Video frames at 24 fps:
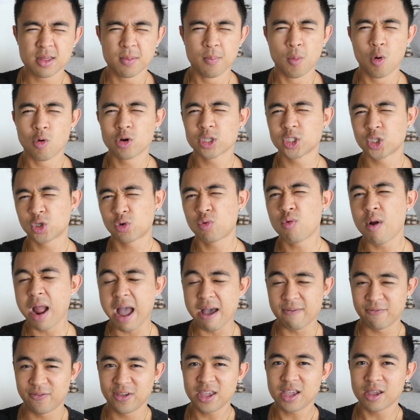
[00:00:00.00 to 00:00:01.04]
the more
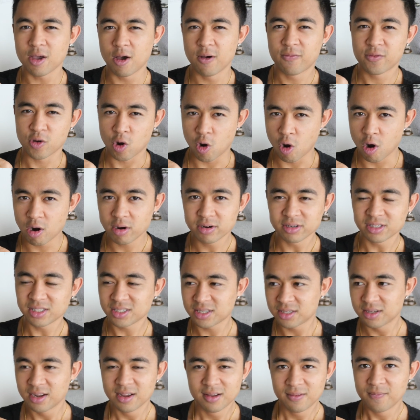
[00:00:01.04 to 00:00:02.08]
traffic of
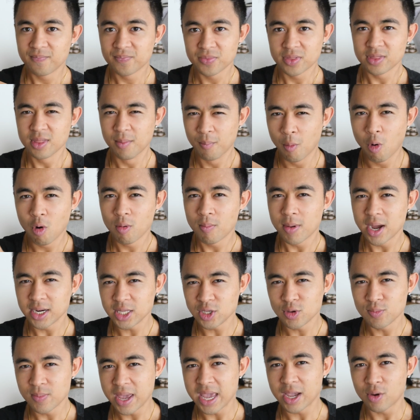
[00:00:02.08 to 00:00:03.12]
cars, the more money
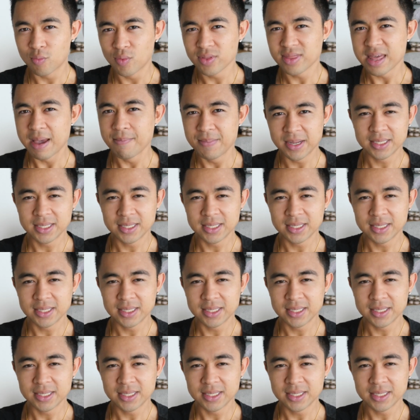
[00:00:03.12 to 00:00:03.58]
you make with that